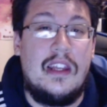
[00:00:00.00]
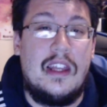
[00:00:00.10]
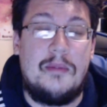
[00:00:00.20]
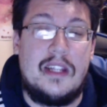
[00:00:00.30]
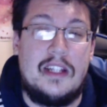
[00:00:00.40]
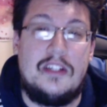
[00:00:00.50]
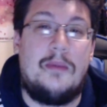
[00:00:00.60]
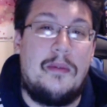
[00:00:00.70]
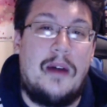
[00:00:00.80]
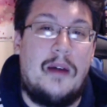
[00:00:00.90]
Besides, you know,
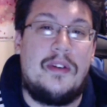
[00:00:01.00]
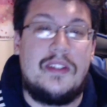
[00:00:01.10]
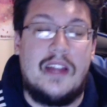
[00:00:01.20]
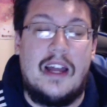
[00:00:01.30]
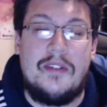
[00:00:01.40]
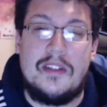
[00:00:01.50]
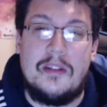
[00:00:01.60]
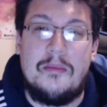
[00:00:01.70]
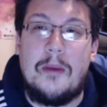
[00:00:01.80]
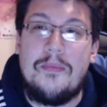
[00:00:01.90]
my mom, obviously,
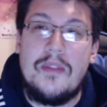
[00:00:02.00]
but